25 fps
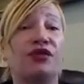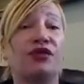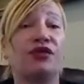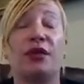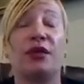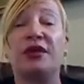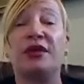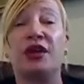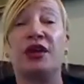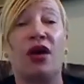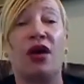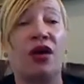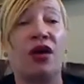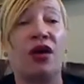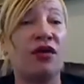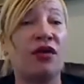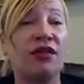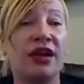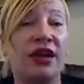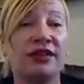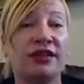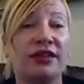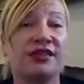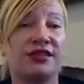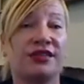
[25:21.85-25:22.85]
I mean, all of
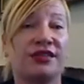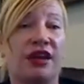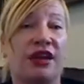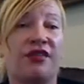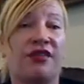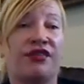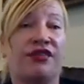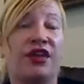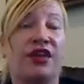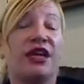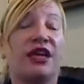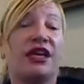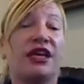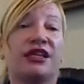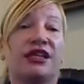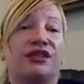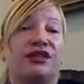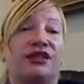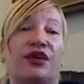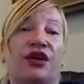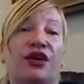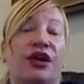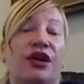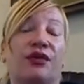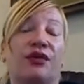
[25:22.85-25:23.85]
that stuff is
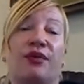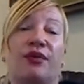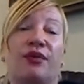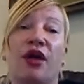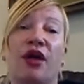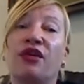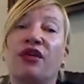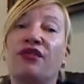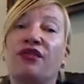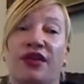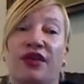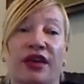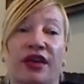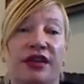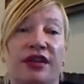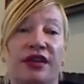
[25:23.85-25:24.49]
very relevant.